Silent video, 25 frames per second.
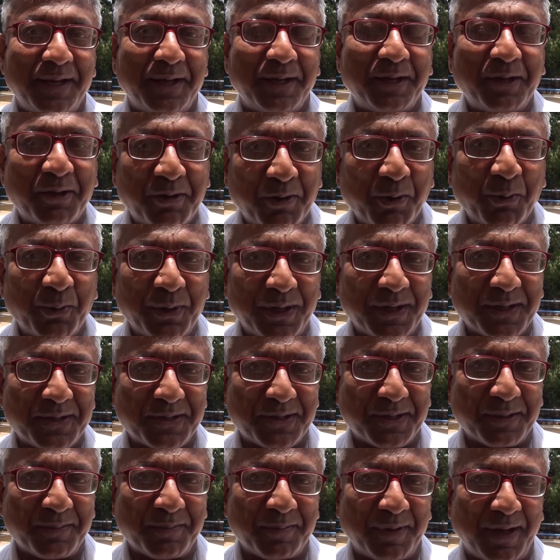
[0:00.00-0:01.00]

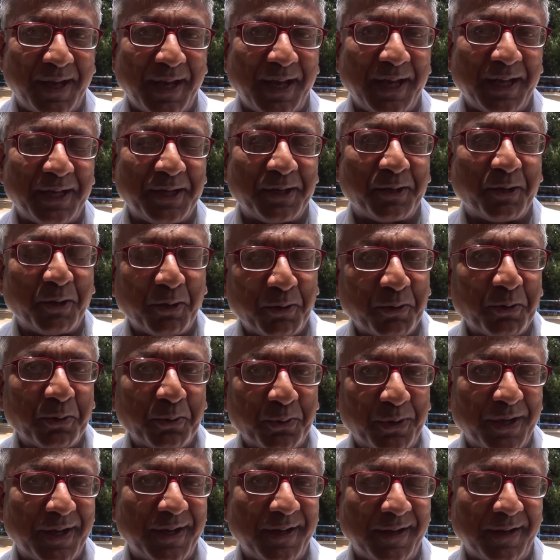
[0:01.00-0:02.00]
Cronyism can
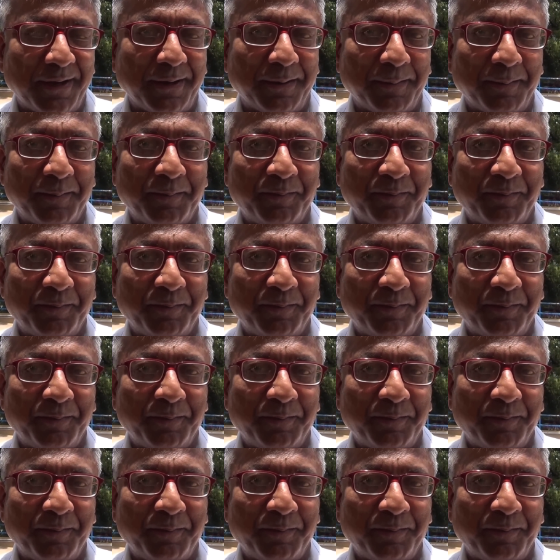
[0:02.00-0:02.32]
corrode India.